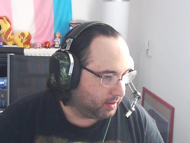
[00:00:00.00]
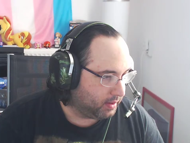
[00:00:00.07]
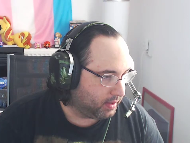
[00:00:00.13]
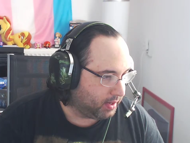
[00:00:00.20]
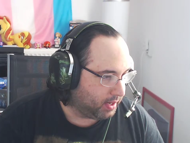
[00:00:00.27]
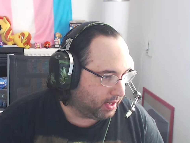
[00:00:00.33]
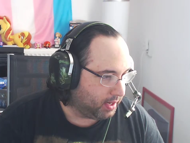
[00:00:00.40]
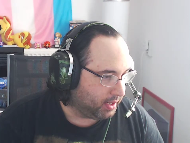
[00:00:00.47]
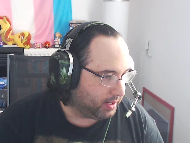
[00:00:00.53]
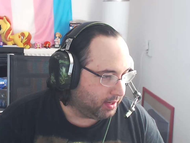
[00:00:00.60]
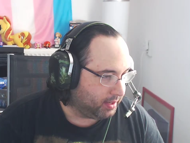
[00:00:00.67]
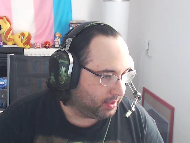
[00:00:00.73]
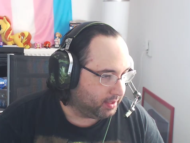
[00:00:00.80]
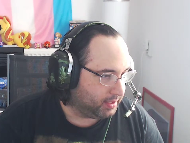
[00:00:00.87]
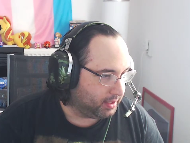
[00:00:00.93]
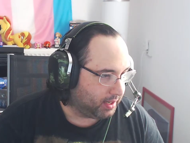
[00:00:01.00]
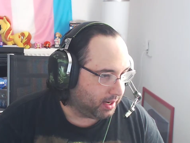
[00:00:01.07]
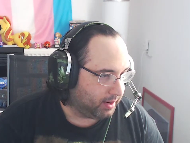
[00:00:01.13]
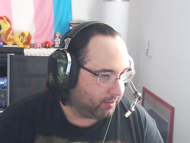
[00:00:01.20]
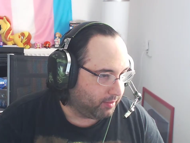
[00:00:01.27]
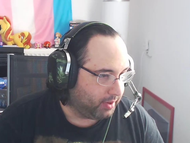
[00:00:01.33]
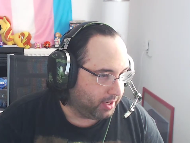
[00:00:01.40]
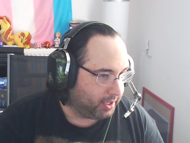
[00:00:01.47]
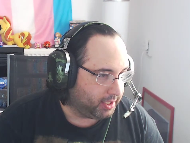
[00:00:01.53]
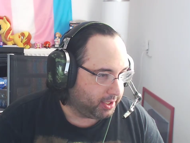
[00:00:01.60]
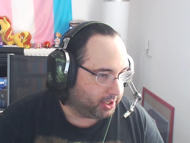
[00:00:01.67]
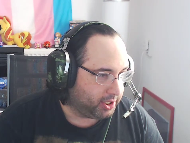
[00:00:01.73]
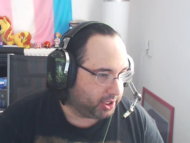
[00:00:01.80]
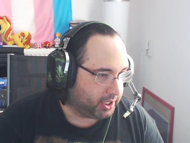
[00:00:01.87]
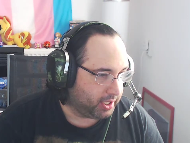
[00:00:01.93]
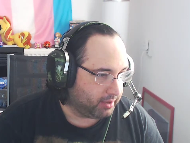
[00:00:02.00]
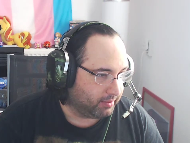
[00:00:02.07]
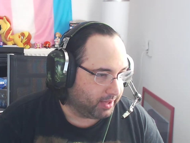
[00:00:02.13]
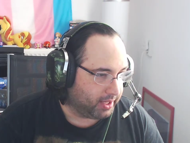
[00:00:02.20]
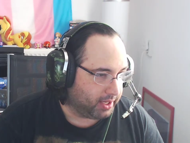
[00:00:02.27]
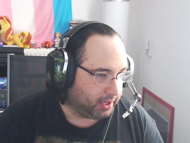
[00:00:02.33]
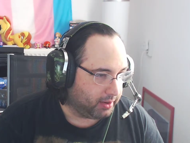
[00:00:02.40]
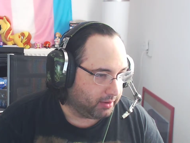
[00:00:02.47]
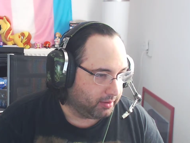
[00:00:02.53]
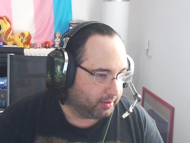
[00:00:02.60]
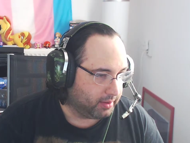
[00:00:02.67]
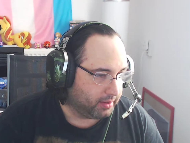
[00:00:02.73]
And I wanted to share with you